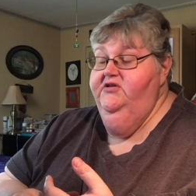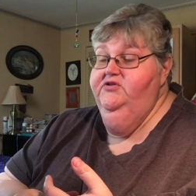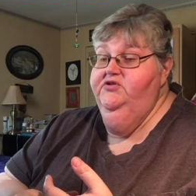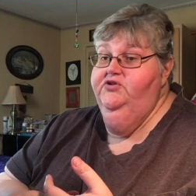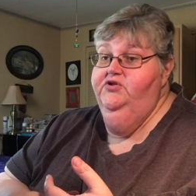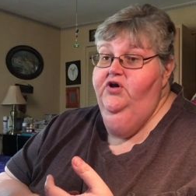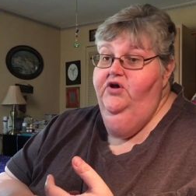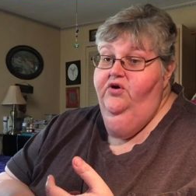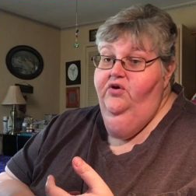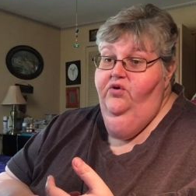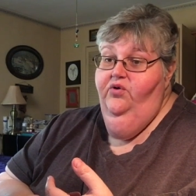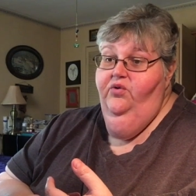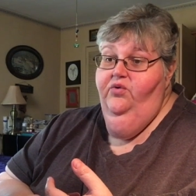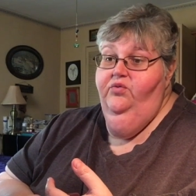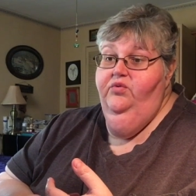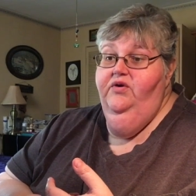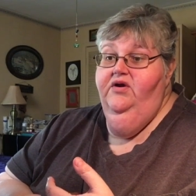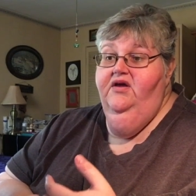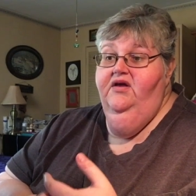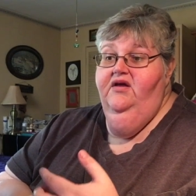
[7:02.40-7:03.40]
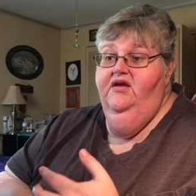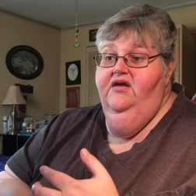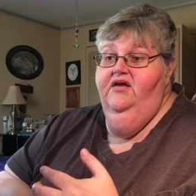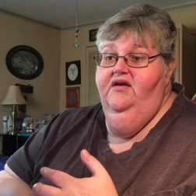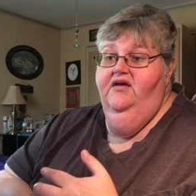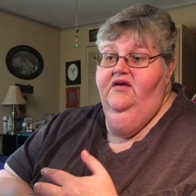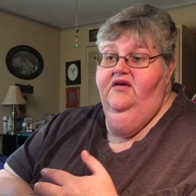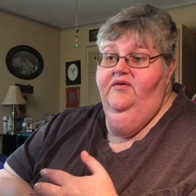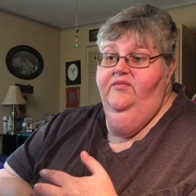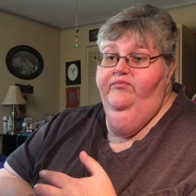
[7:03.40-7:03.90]
so,
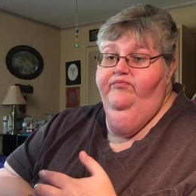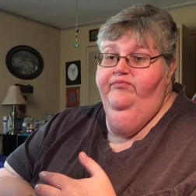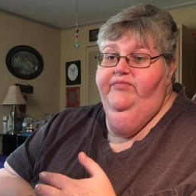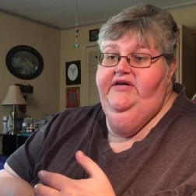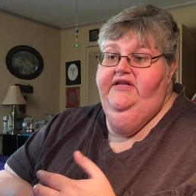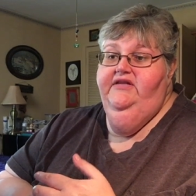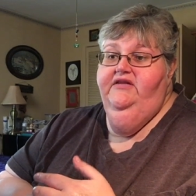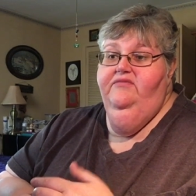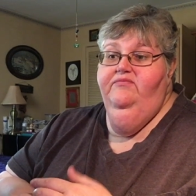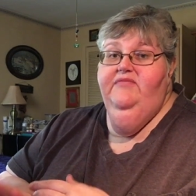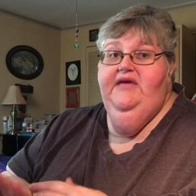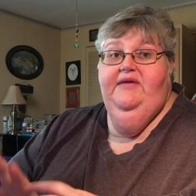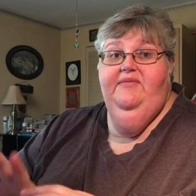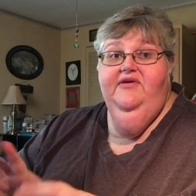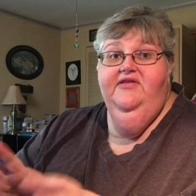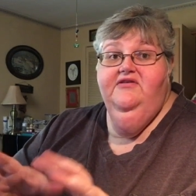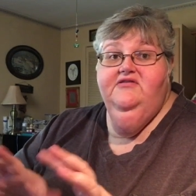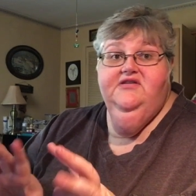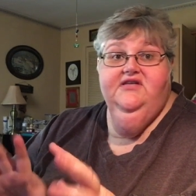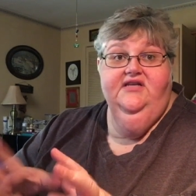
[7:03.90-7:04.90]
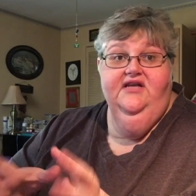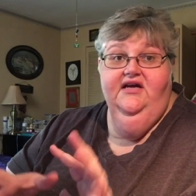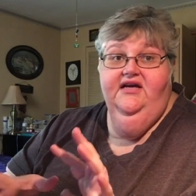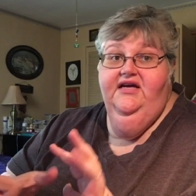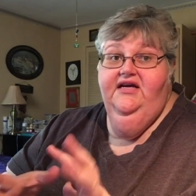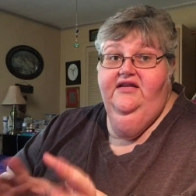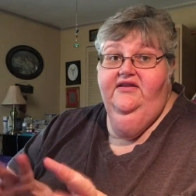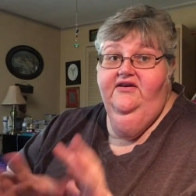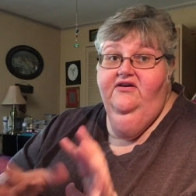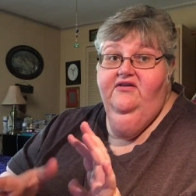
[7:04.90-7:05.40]
but maybe there's a
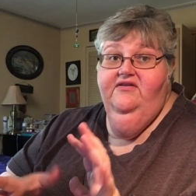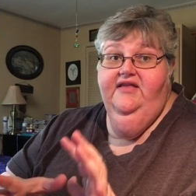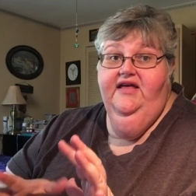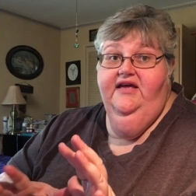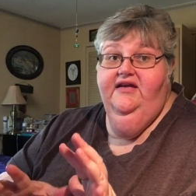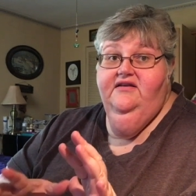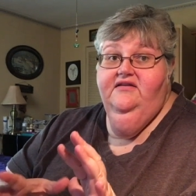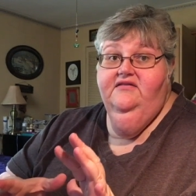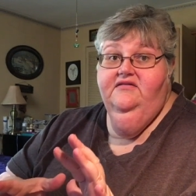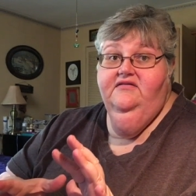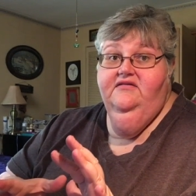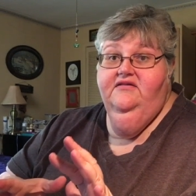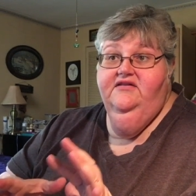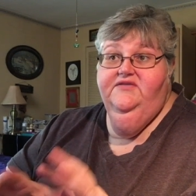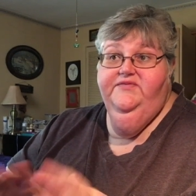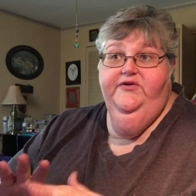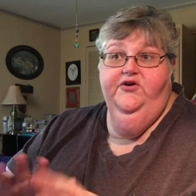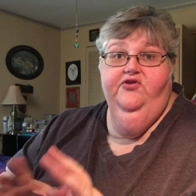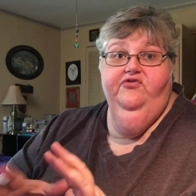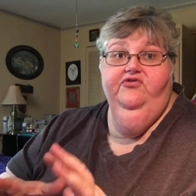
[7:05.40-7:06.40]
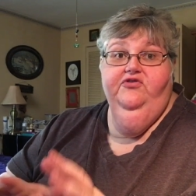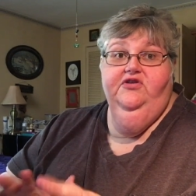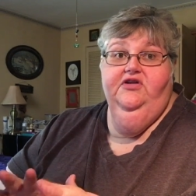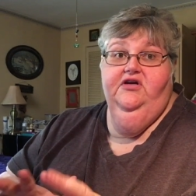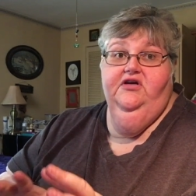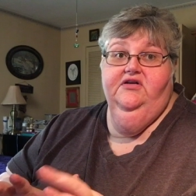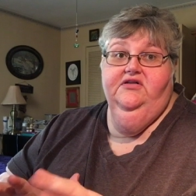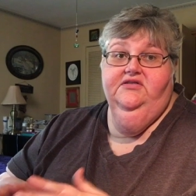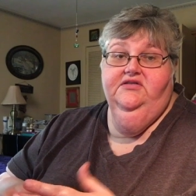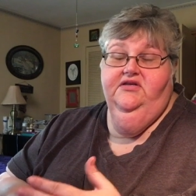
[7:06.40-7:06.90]
nugget in there that it's been
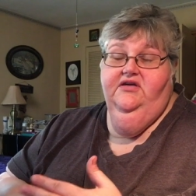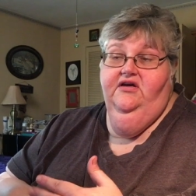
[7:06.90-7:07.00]
overlooked.